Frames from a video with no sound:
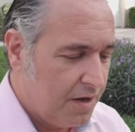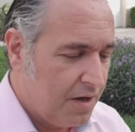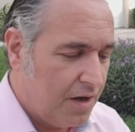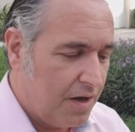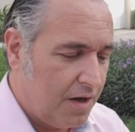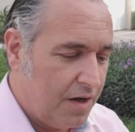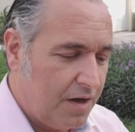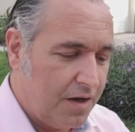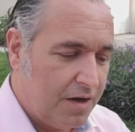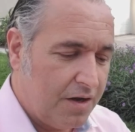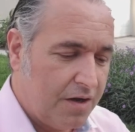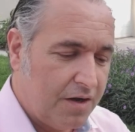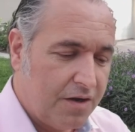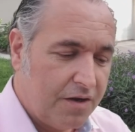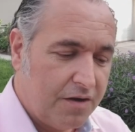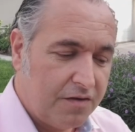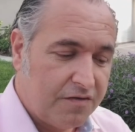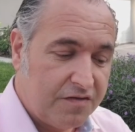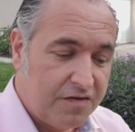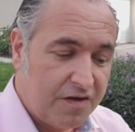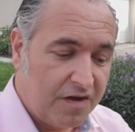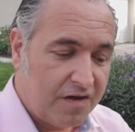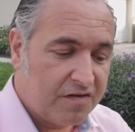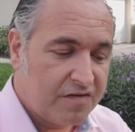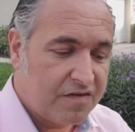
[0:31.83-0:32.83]
Uh,
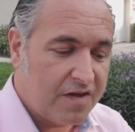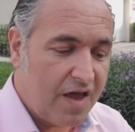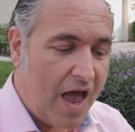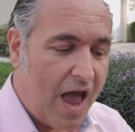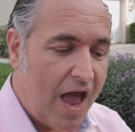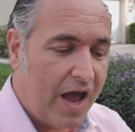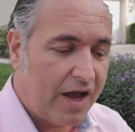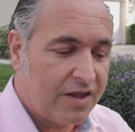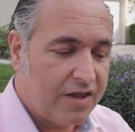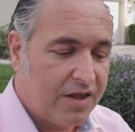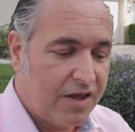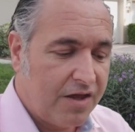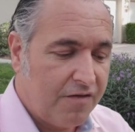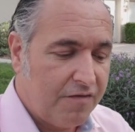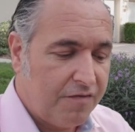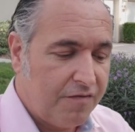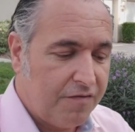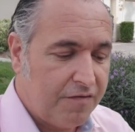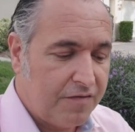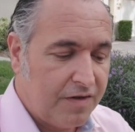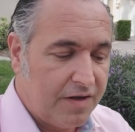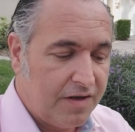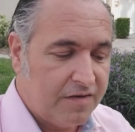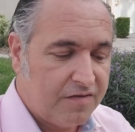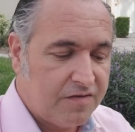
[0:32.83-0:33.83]
six active
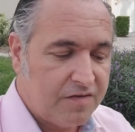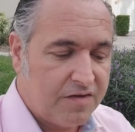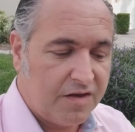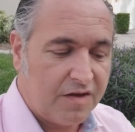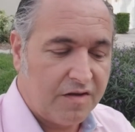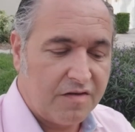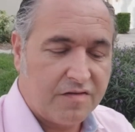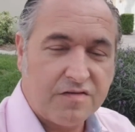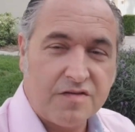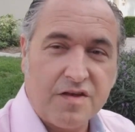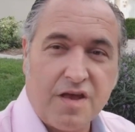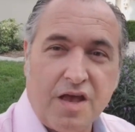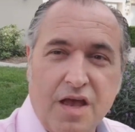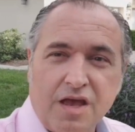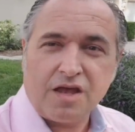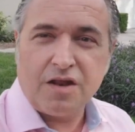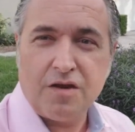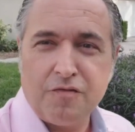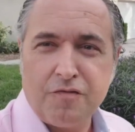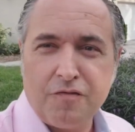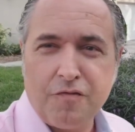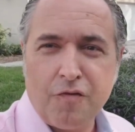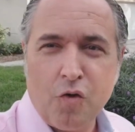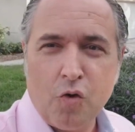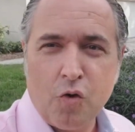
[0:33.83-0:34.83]
listings
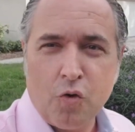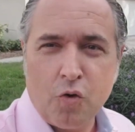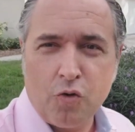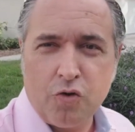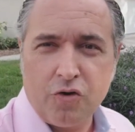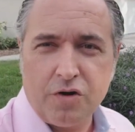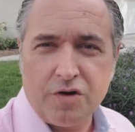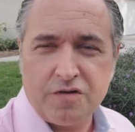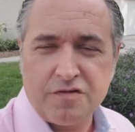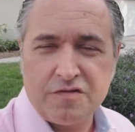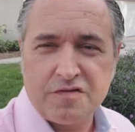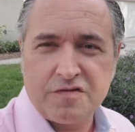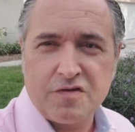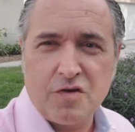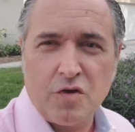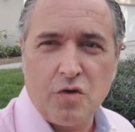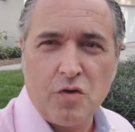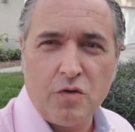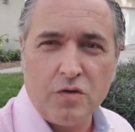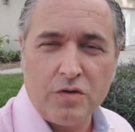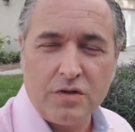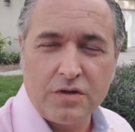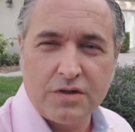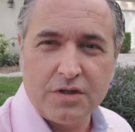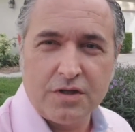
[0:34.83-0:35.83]
and four
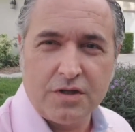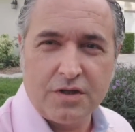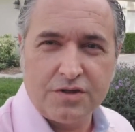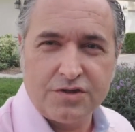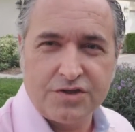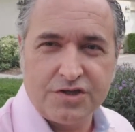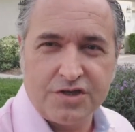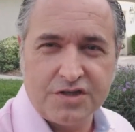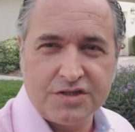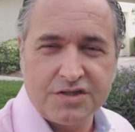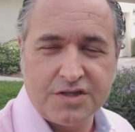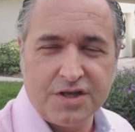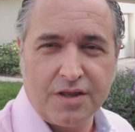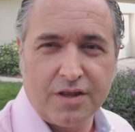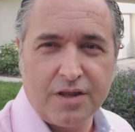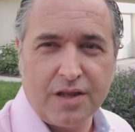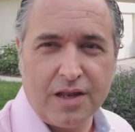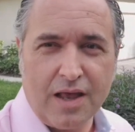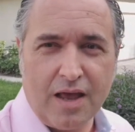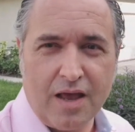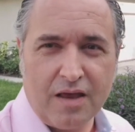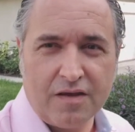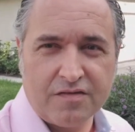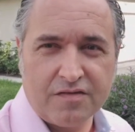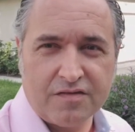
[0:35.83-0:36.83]
sold just in the
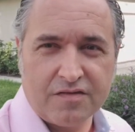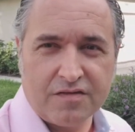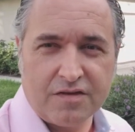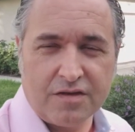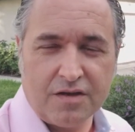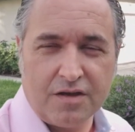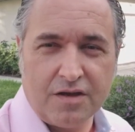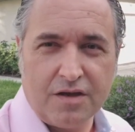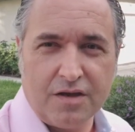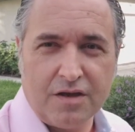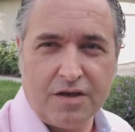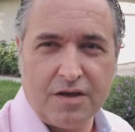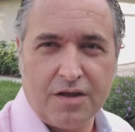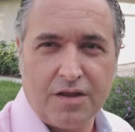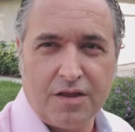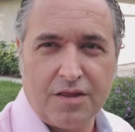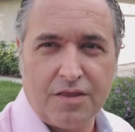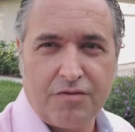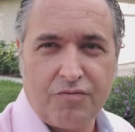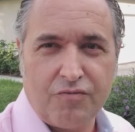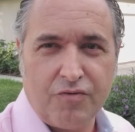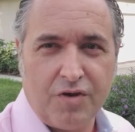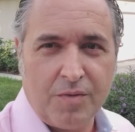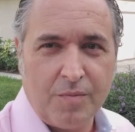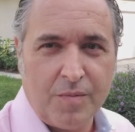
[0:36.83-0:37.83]
last uh,
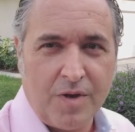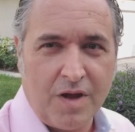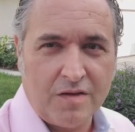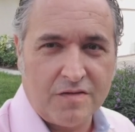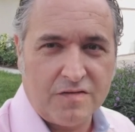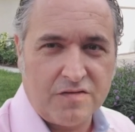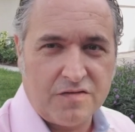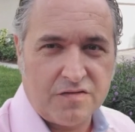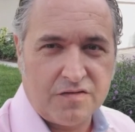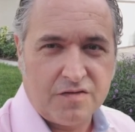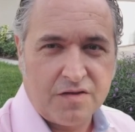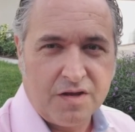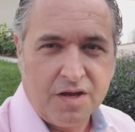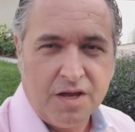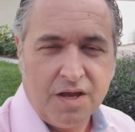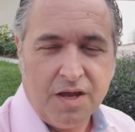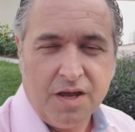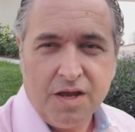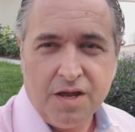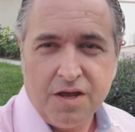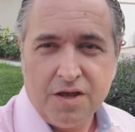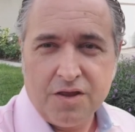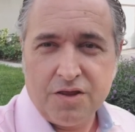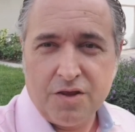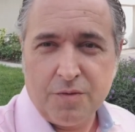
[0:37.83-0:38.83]
three months.
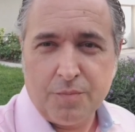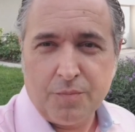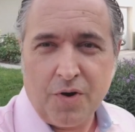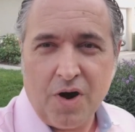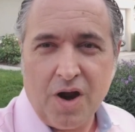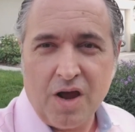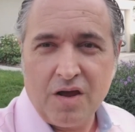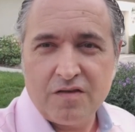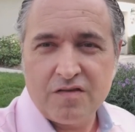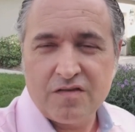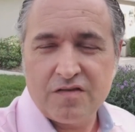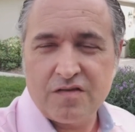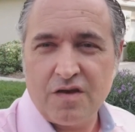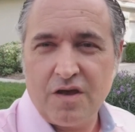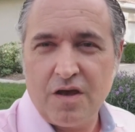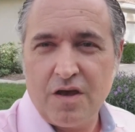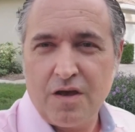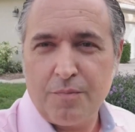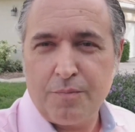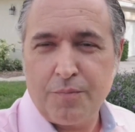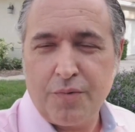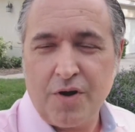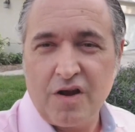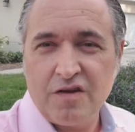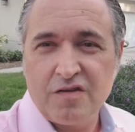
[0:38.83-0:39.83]
The price
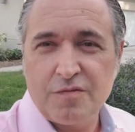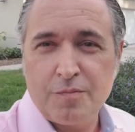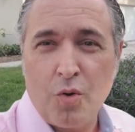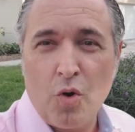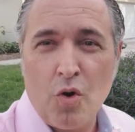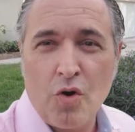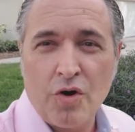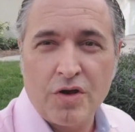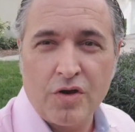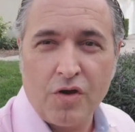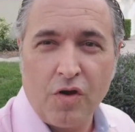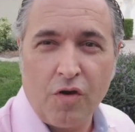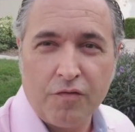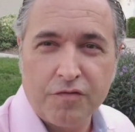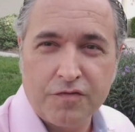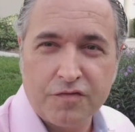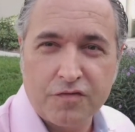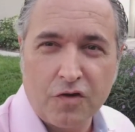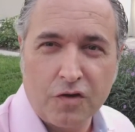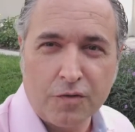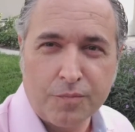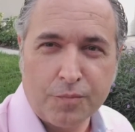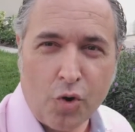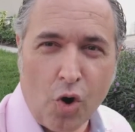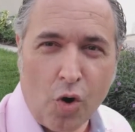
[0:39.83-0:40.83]
uh, price point of
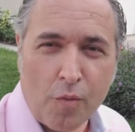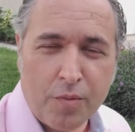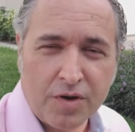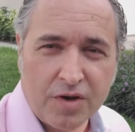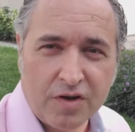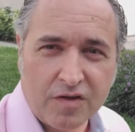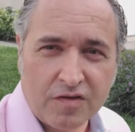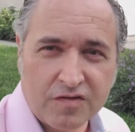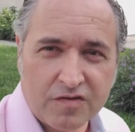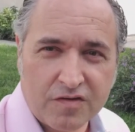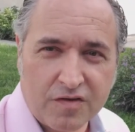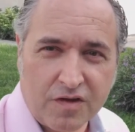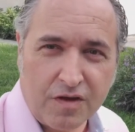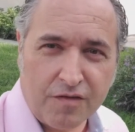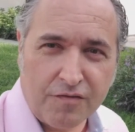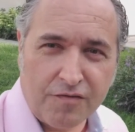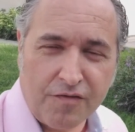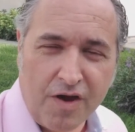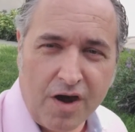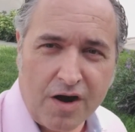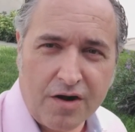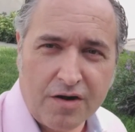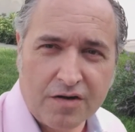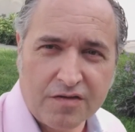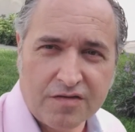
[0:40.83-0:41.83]
sold properties uh,
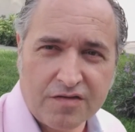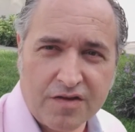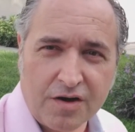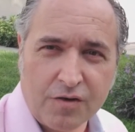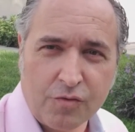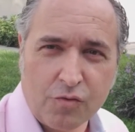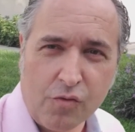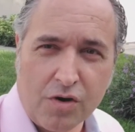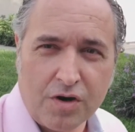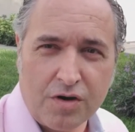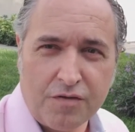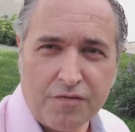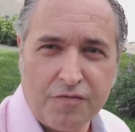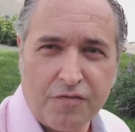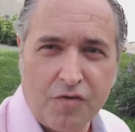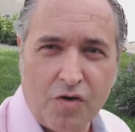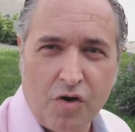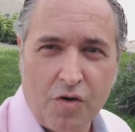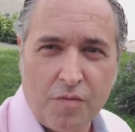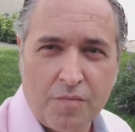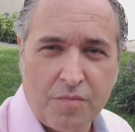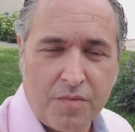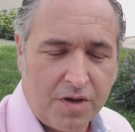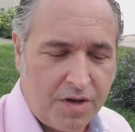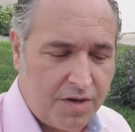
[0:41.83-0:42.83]
varies anywhere
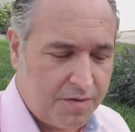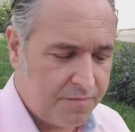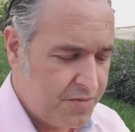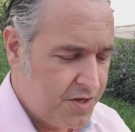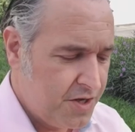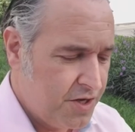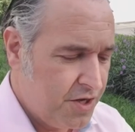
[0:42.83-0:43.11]
from uh,